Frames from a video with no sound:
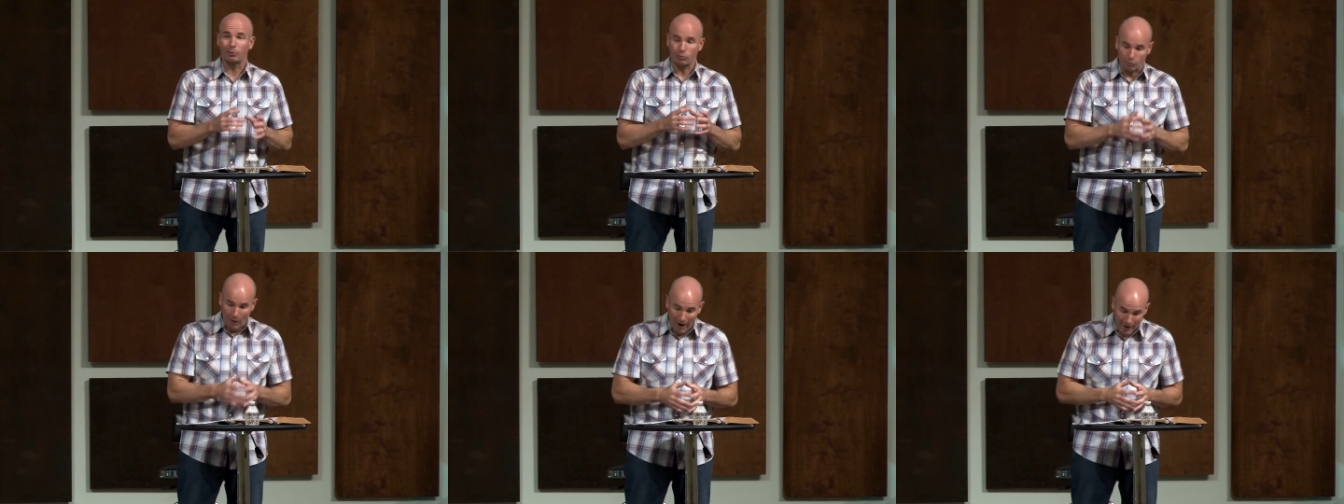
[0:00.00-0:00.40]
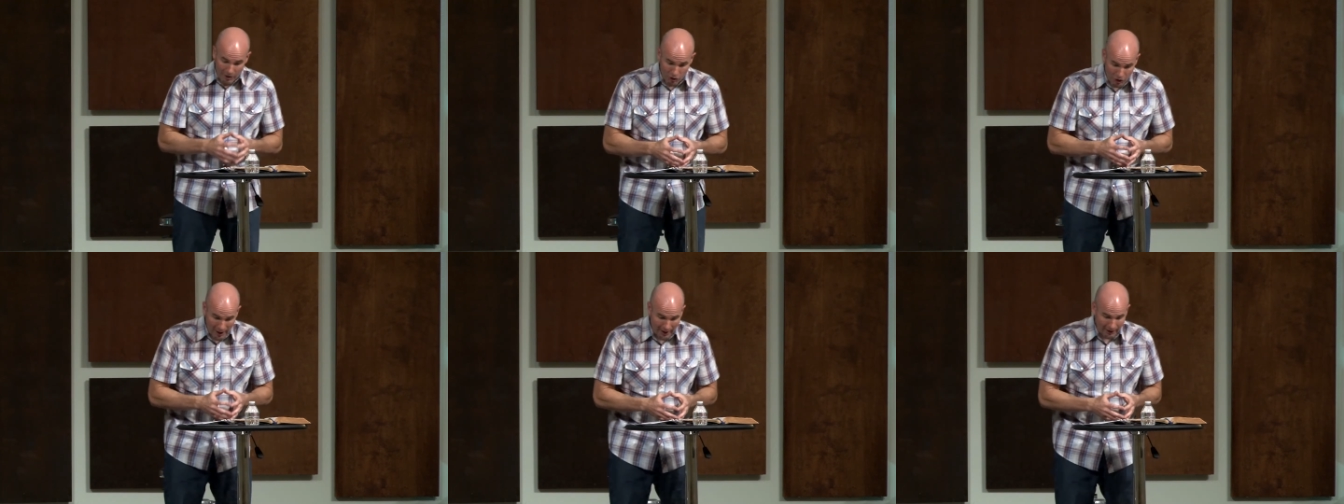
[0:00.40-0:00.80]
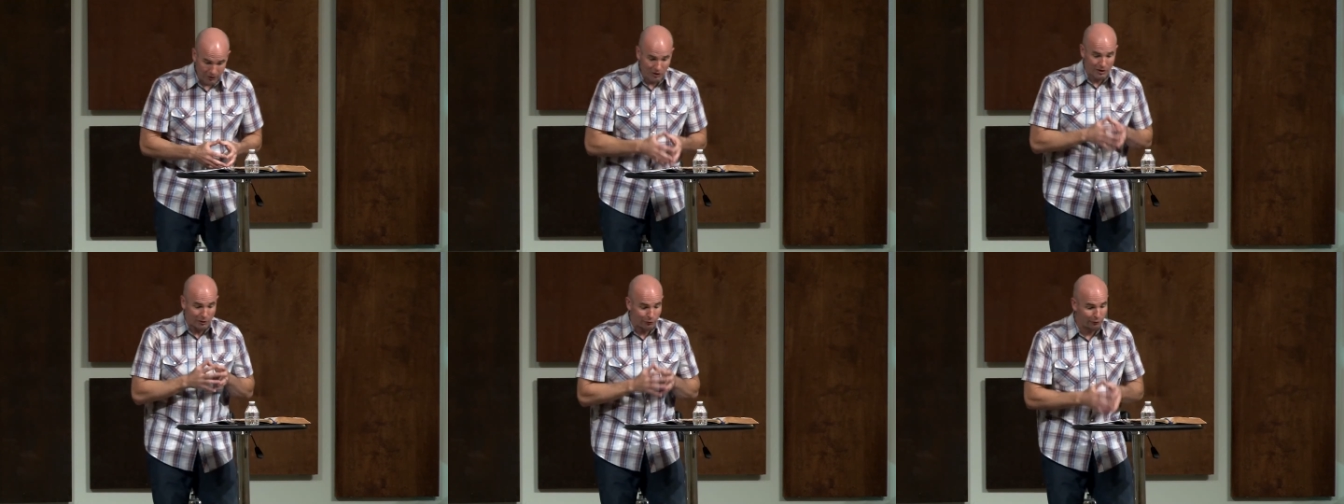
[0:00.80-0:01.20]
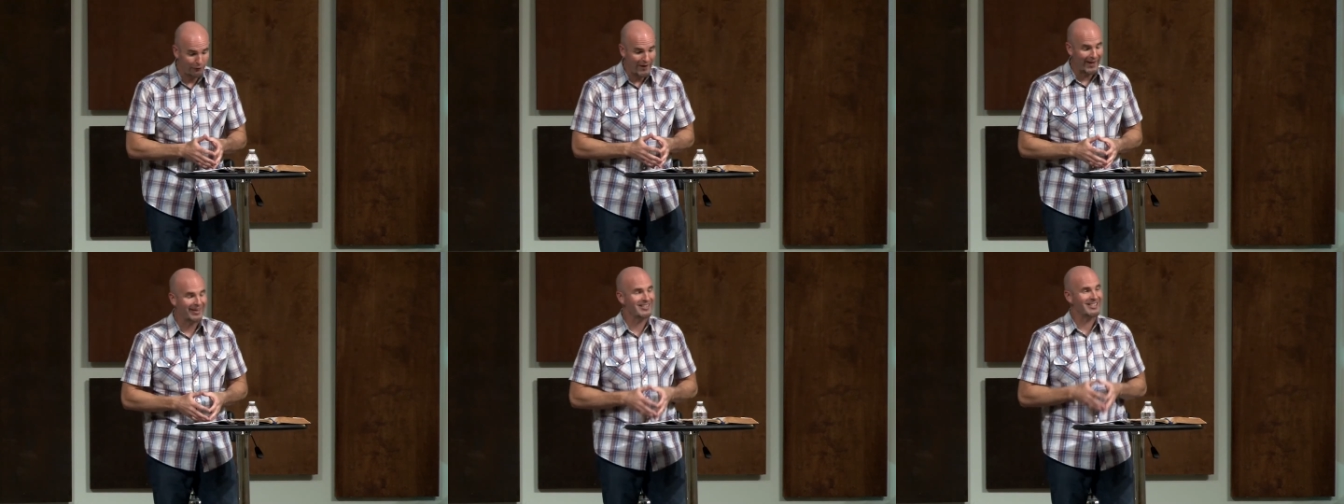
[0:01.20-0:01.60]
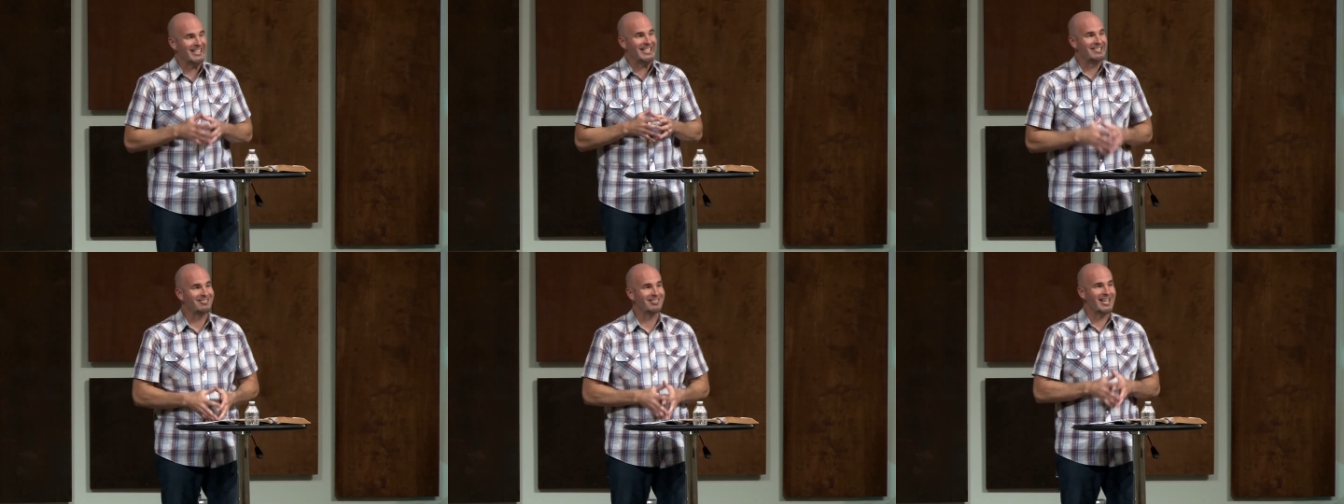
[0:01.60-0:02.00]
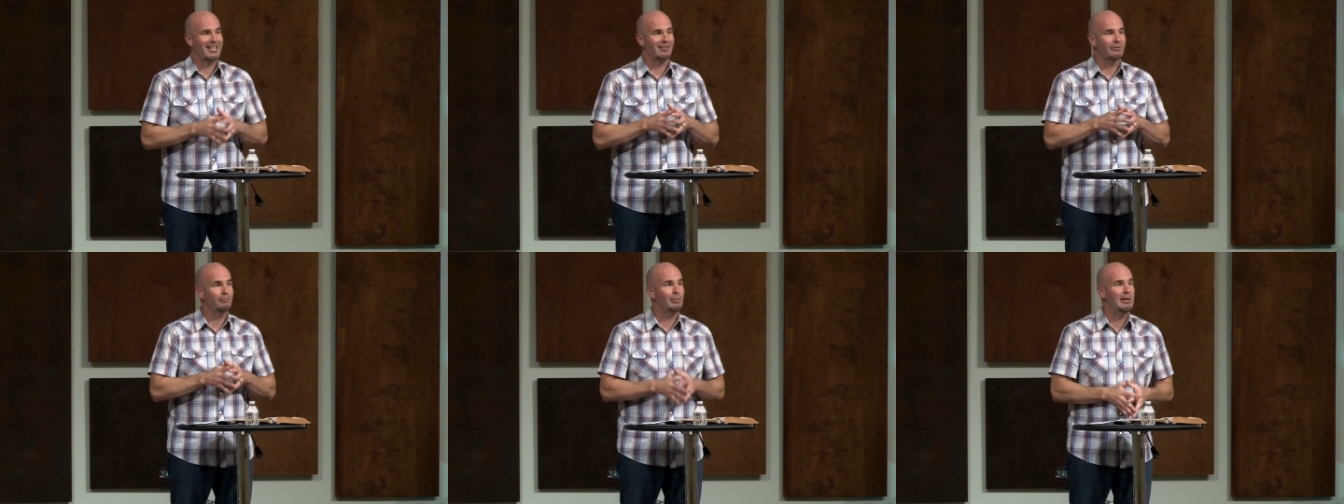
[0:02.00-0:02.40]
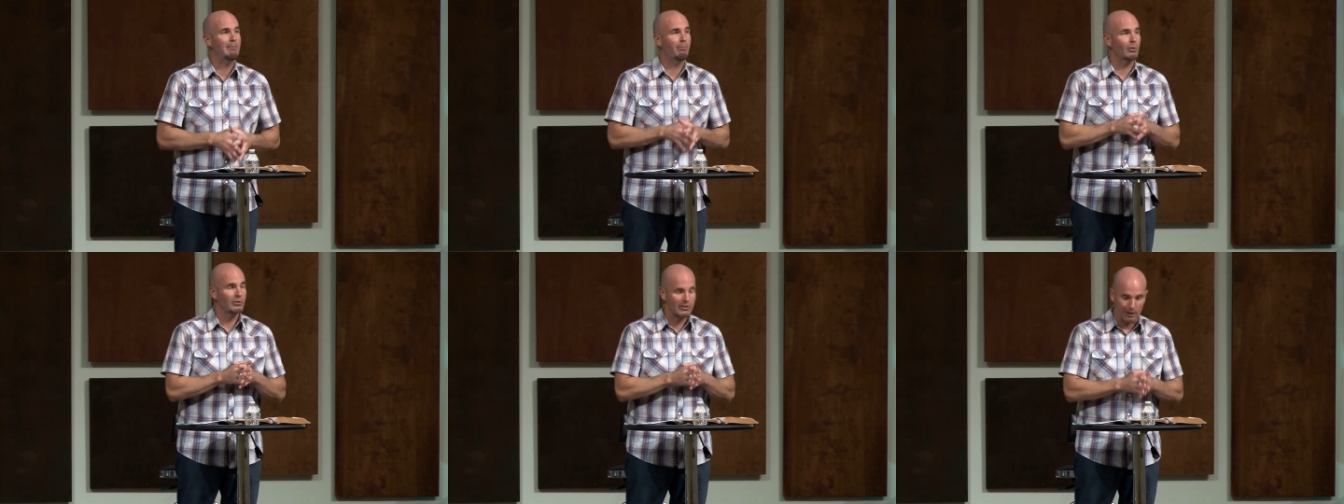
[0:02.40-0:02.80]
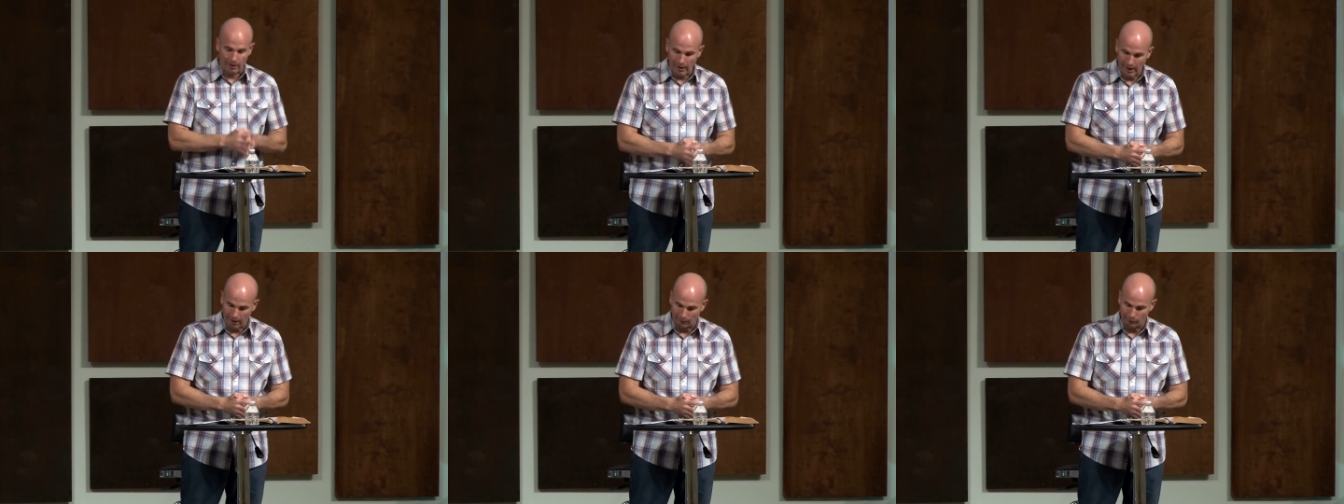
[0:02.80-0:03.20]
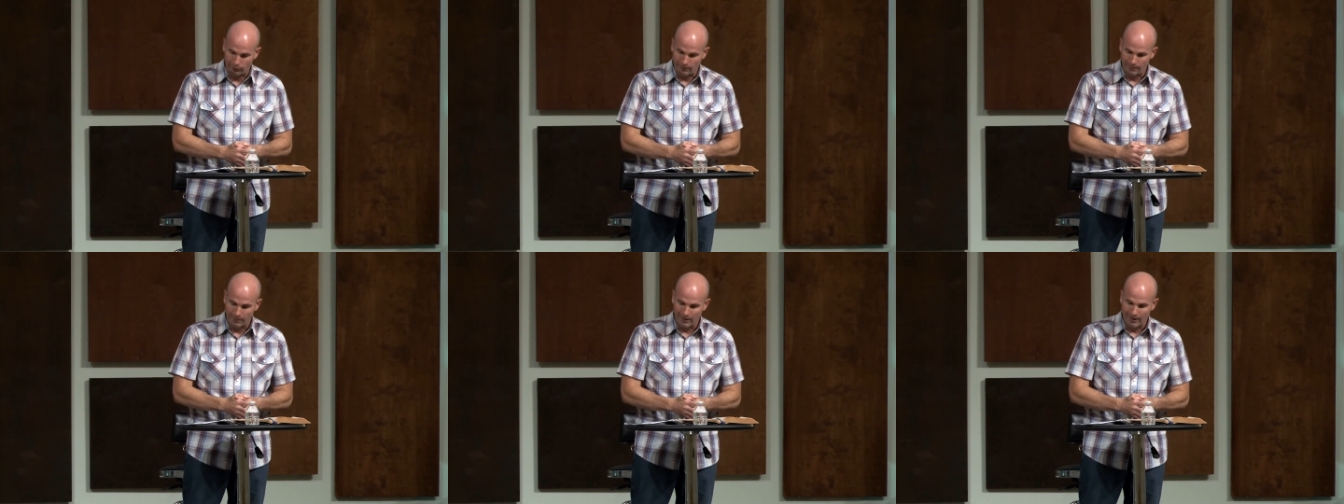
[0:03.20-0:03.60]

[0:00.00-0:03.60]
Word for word: projects to fix instead of people to love.